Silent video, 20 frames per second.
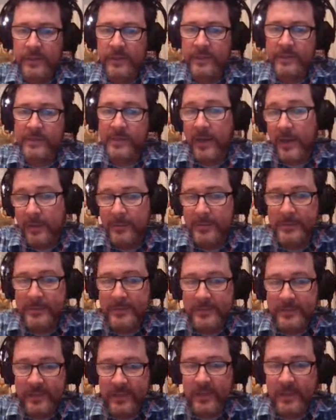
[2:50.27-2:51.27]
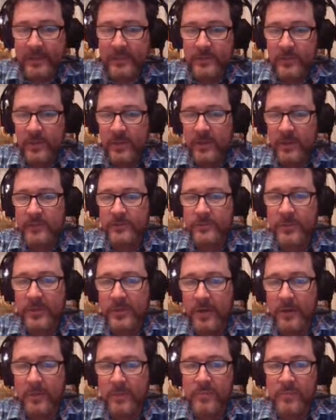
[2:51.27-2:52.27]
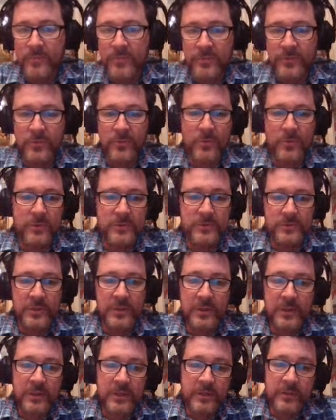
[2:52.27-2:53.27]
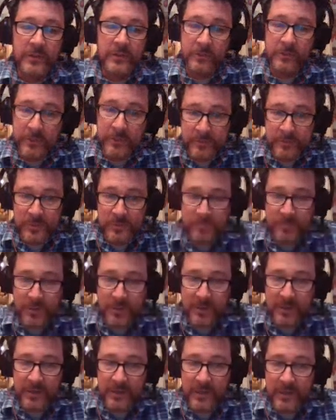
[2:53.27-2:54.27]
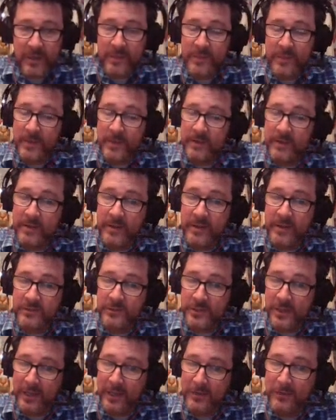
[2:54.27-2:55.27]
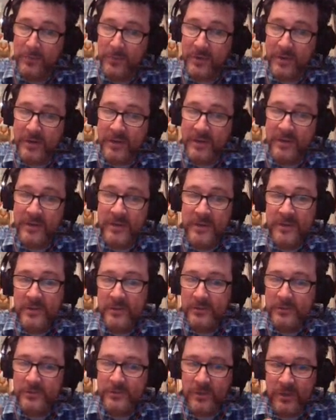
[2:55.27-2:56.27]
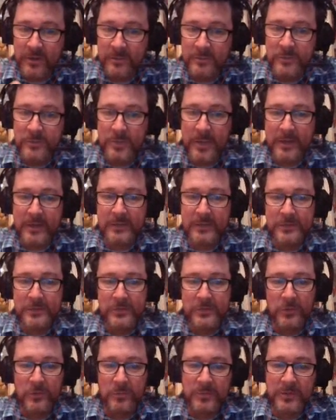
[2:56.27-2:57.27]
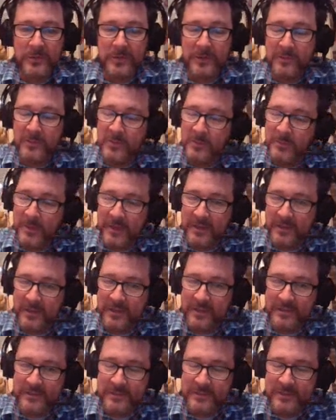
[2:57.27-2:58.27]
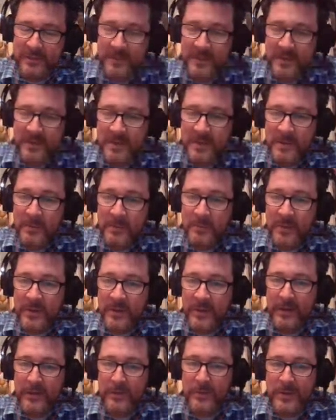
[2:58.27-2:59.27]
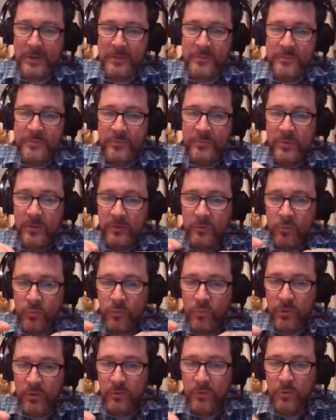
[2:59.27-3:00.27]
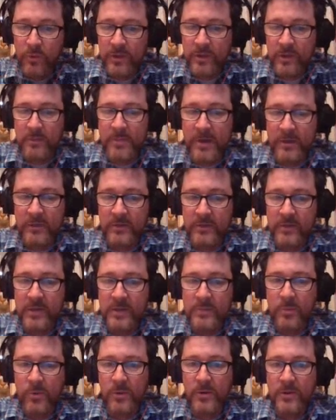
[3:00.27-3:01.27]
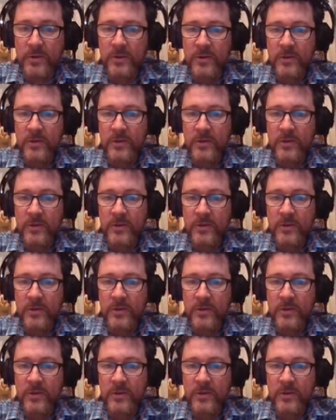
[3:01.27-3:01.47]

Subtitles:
time in this class as we come towards the Christmas break. And then January, you start up Spanish and you'll be done with my class. But anyway, real quick about keyboarding.